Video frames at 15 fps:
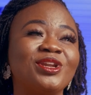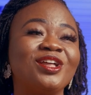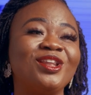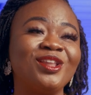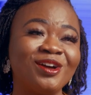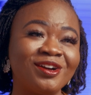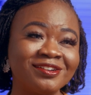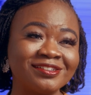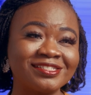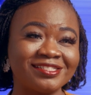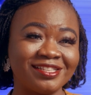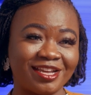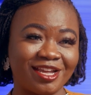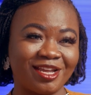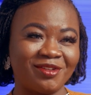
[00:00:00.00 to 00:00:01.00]
the long
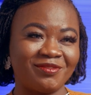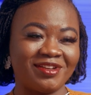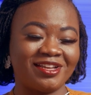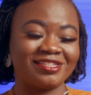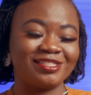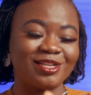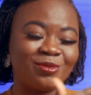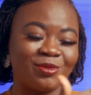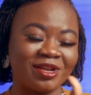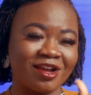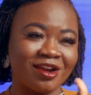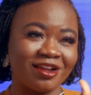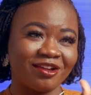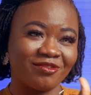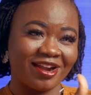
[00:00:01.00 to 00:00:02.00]
sleeve is they would
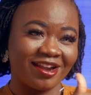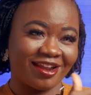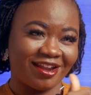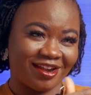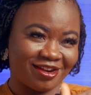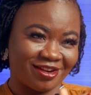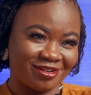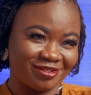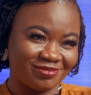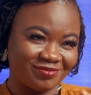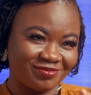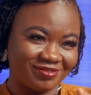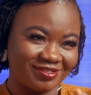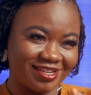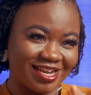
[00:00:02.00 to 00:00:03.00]
cut right here
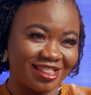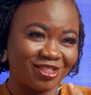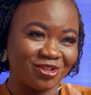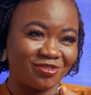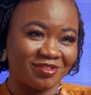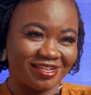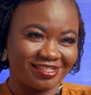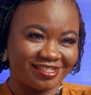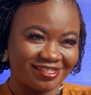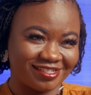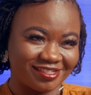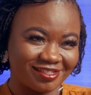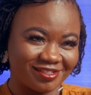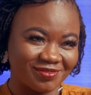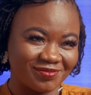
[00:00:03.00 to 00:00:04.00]
at the
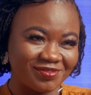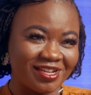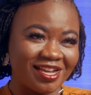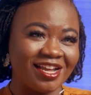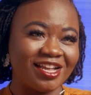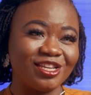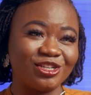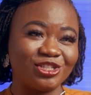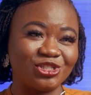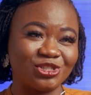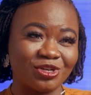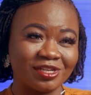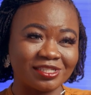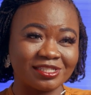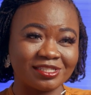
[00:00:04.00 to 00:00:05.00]
wrist. The
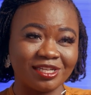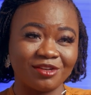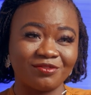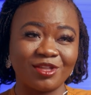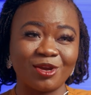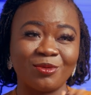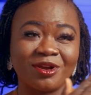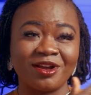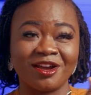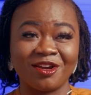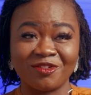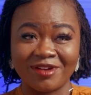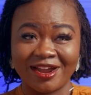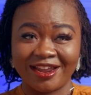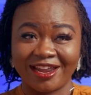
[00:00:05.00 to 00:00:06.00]
short sleeve, they would
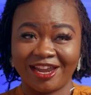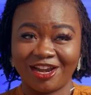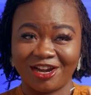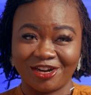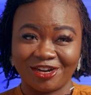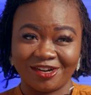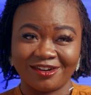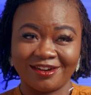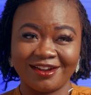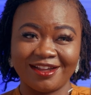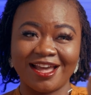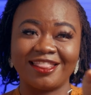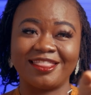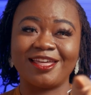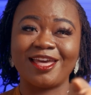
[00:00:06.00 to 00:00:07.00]
cut right here
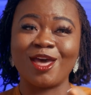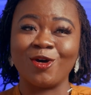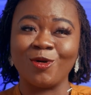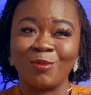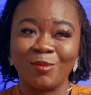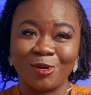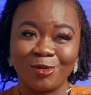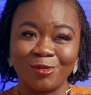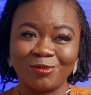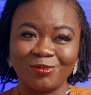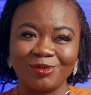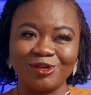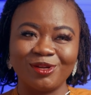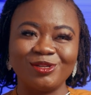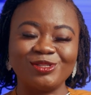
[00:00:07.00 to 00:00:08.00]
at the elbow.
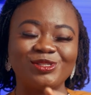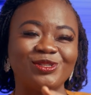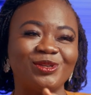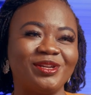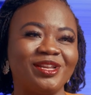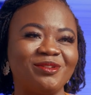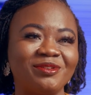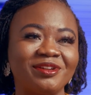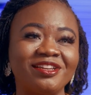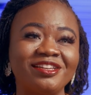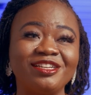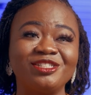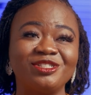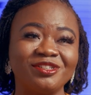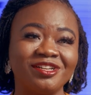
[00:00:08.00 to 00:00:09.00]
So they would
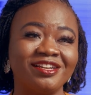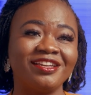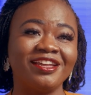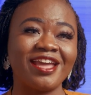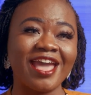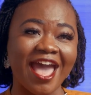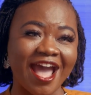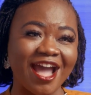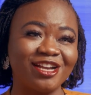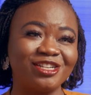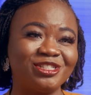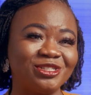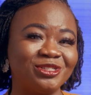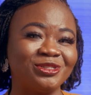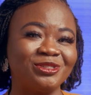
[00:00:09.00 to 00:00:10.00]
literally ask
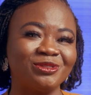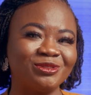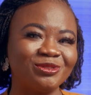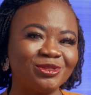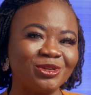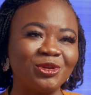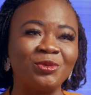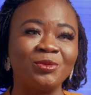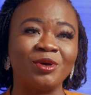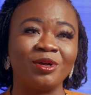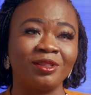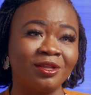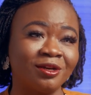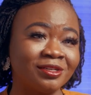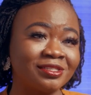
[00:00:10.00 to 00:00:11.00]
you, do you
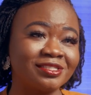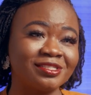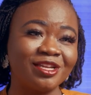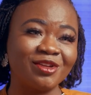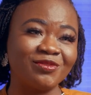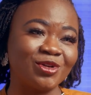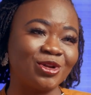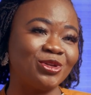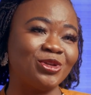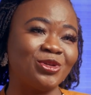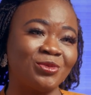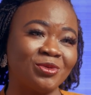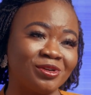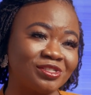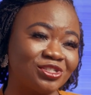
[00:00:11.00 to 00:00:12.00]
want long sleeve or do you
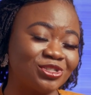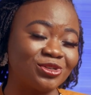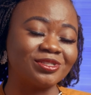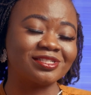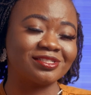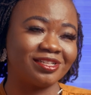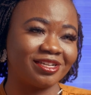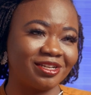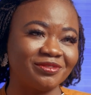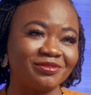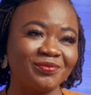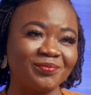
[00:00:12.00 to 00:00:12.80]
want short sleeve?